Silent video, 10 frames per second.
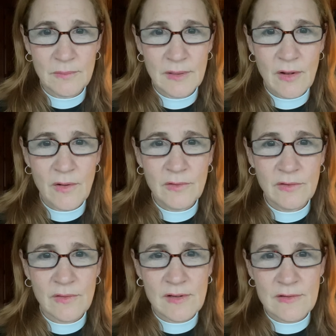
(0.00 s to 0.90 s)
but
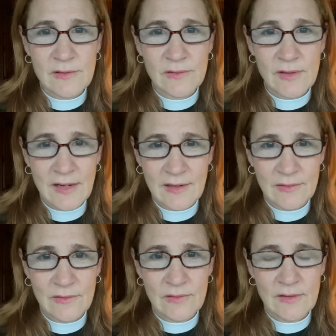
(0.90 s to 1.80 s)
also their
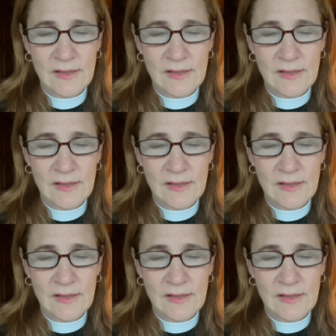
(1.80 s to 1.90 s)
descendants.